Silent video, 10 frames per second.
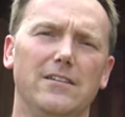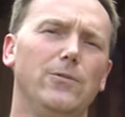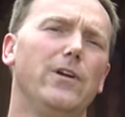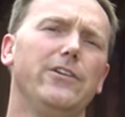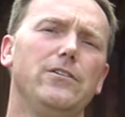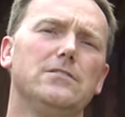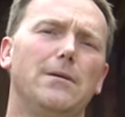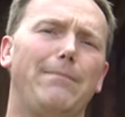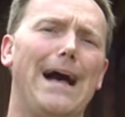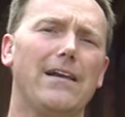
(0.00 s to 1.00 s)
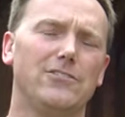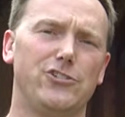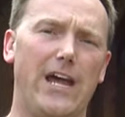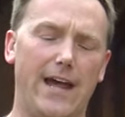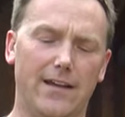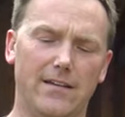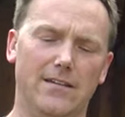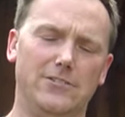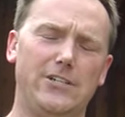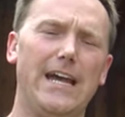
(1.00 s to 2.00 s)
You want to use a bottle jack,
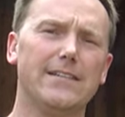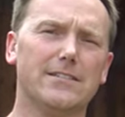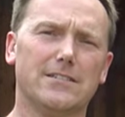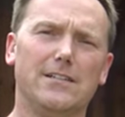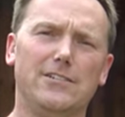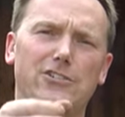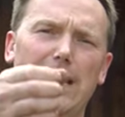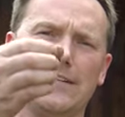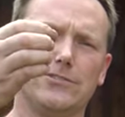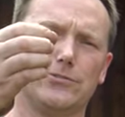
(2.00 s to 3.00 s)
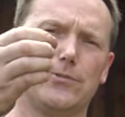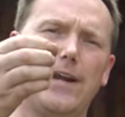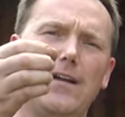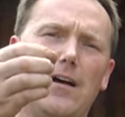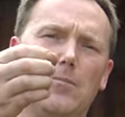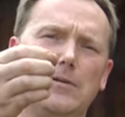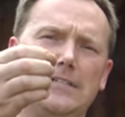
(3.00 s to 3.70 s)
a jack that's going to jack straight up.